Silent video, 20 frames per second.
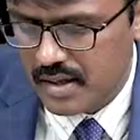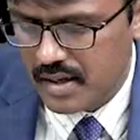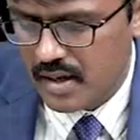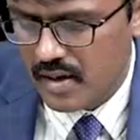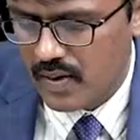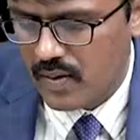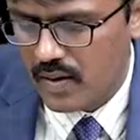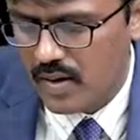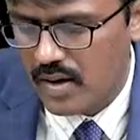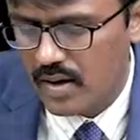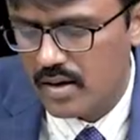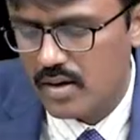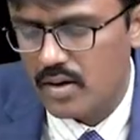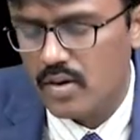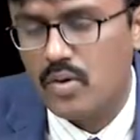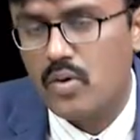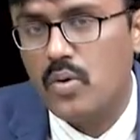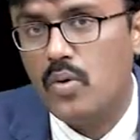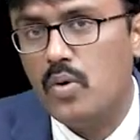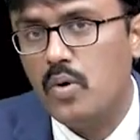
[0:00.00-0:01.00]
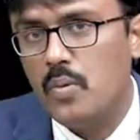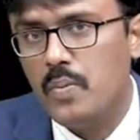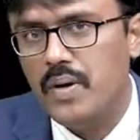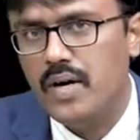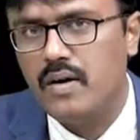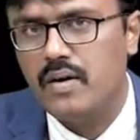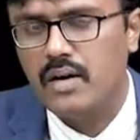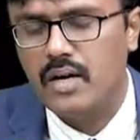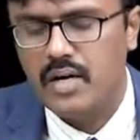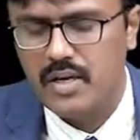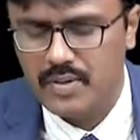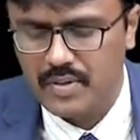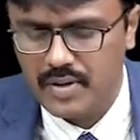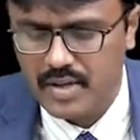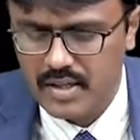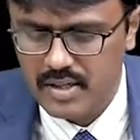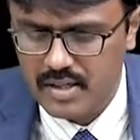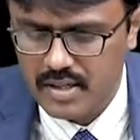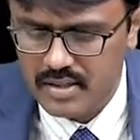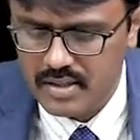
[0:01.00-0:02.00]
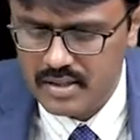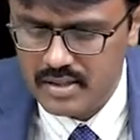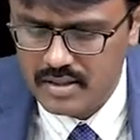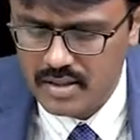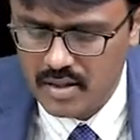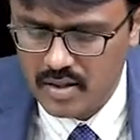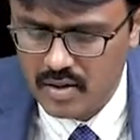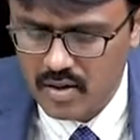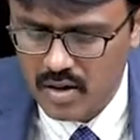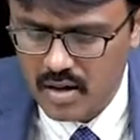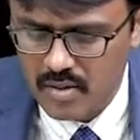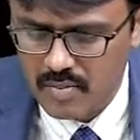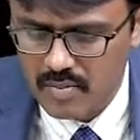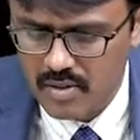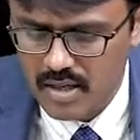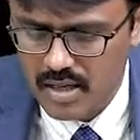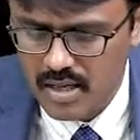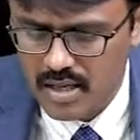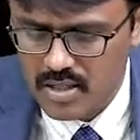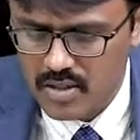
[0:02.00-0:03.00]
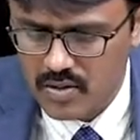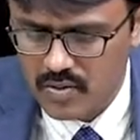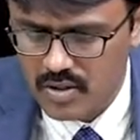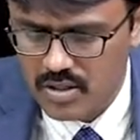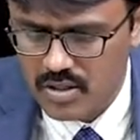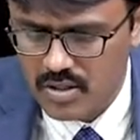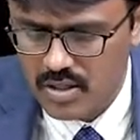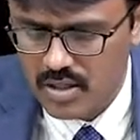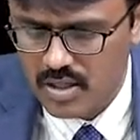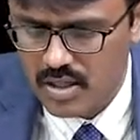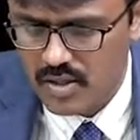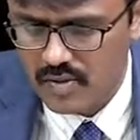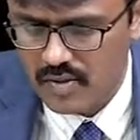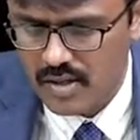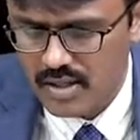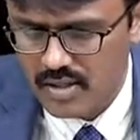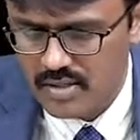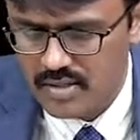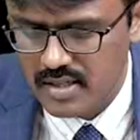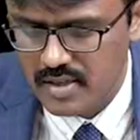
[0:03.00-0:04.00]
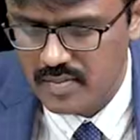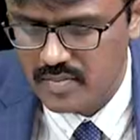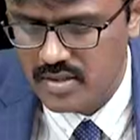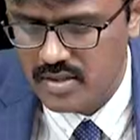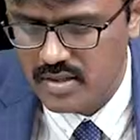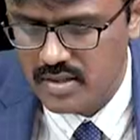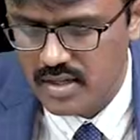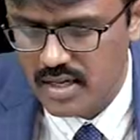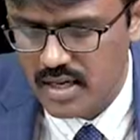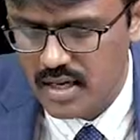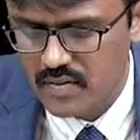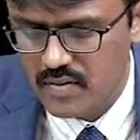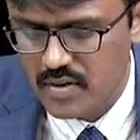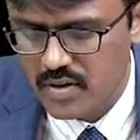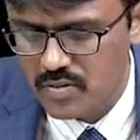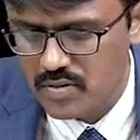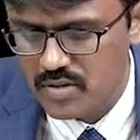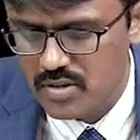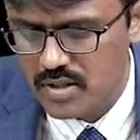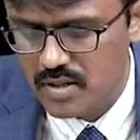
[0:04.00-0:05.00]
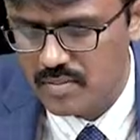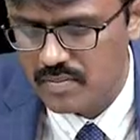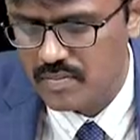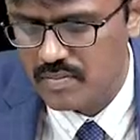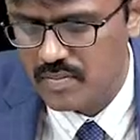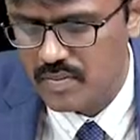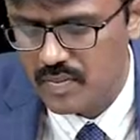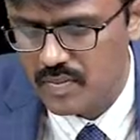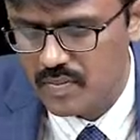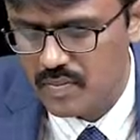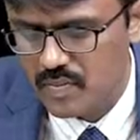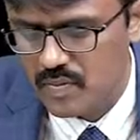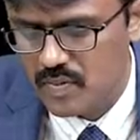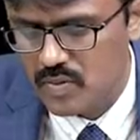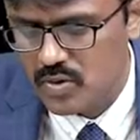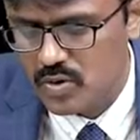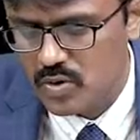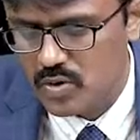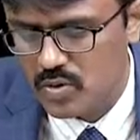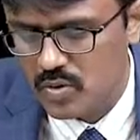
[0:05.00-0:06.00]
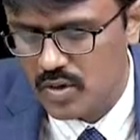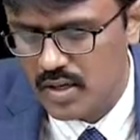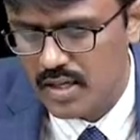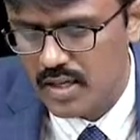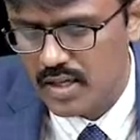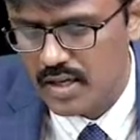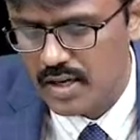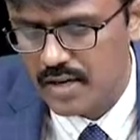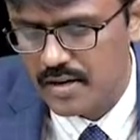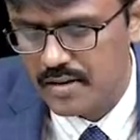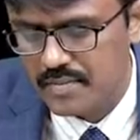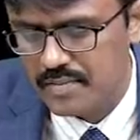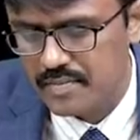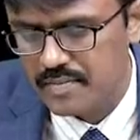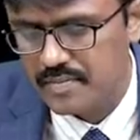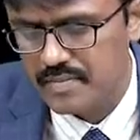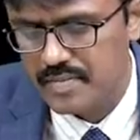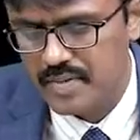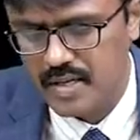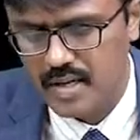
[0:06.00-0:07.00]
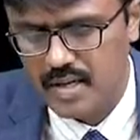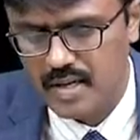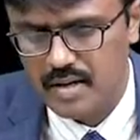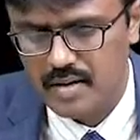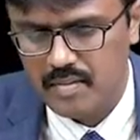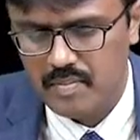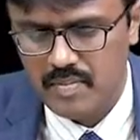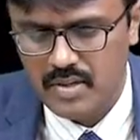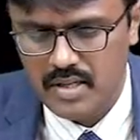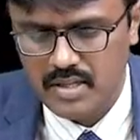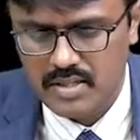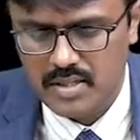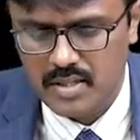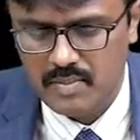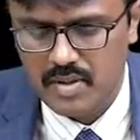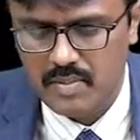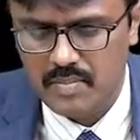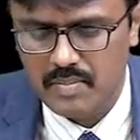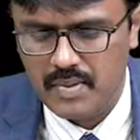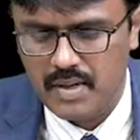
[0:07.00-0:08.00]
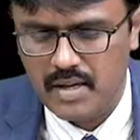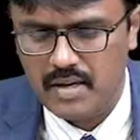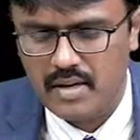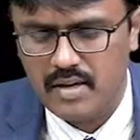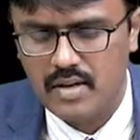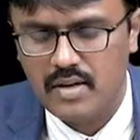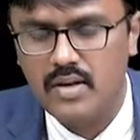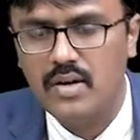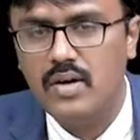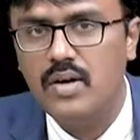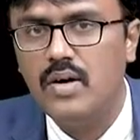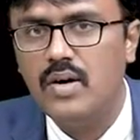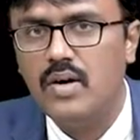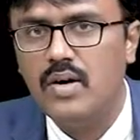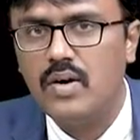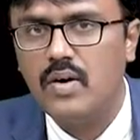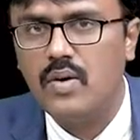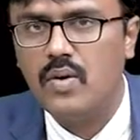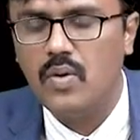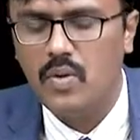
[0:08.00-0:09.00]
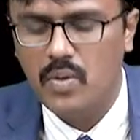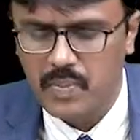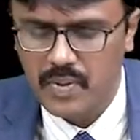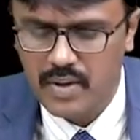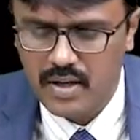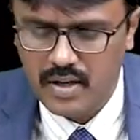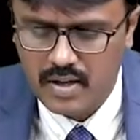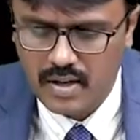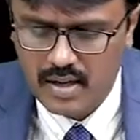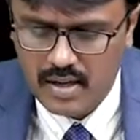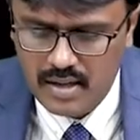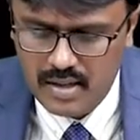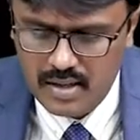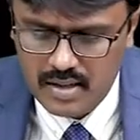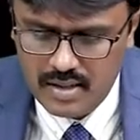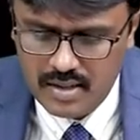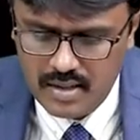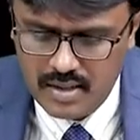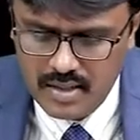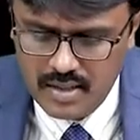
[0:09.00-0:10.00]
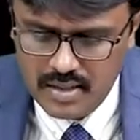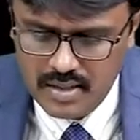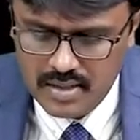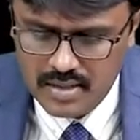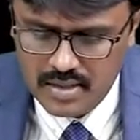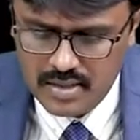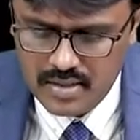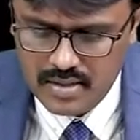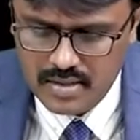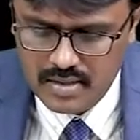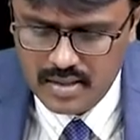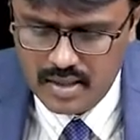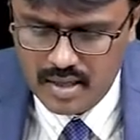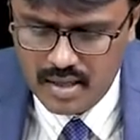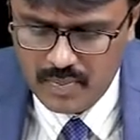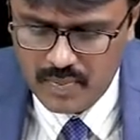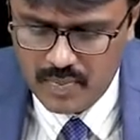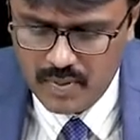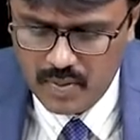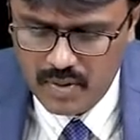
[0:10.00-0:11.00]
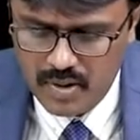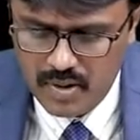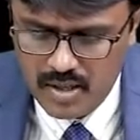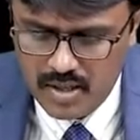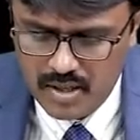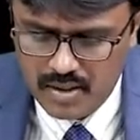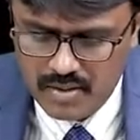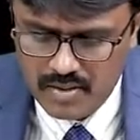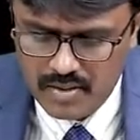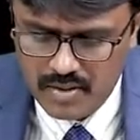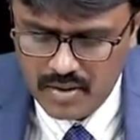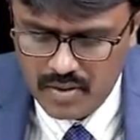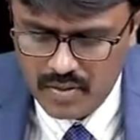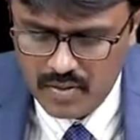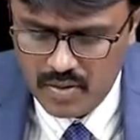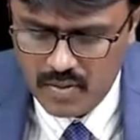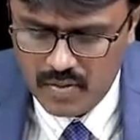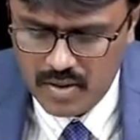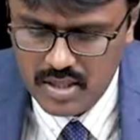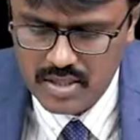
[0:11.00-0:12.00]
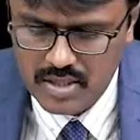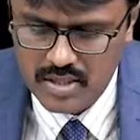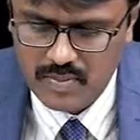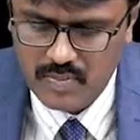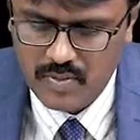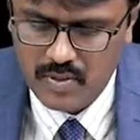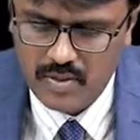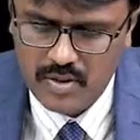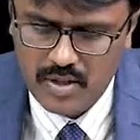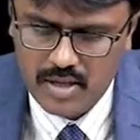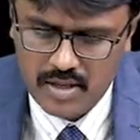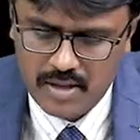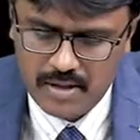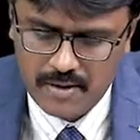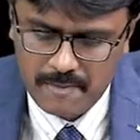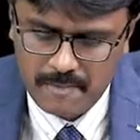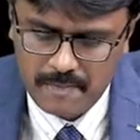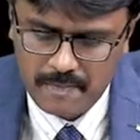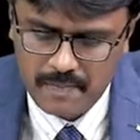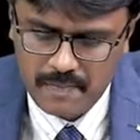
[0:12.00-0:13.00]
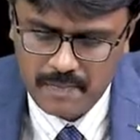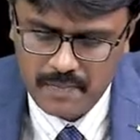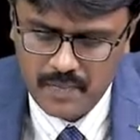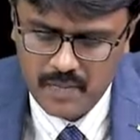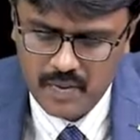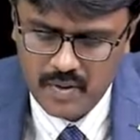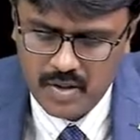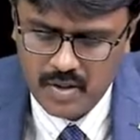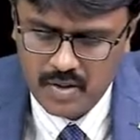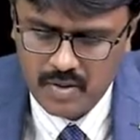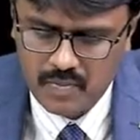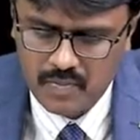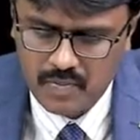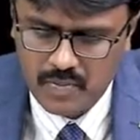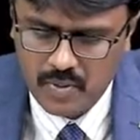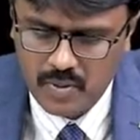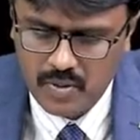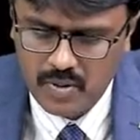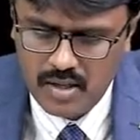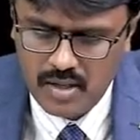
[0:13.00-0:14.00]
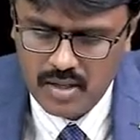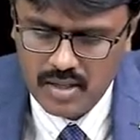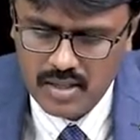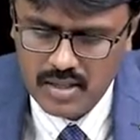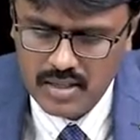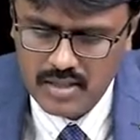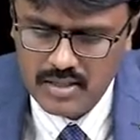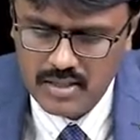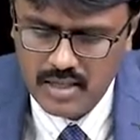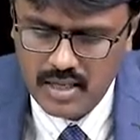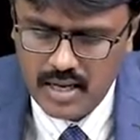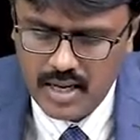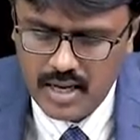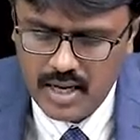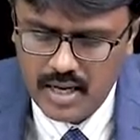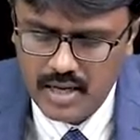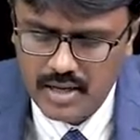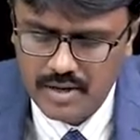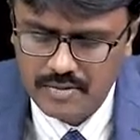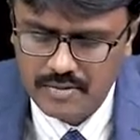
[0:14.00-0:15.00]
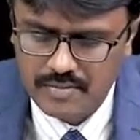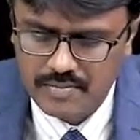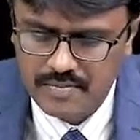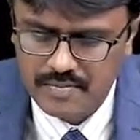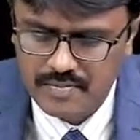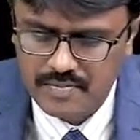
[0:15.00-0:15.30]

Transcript: drug called clopidogrel together? That is the commonly asked question in our exams. Can we use them together? Please remember, clopidogrel is a prodrug. You know what is a prodrug? Prodrug is inactive.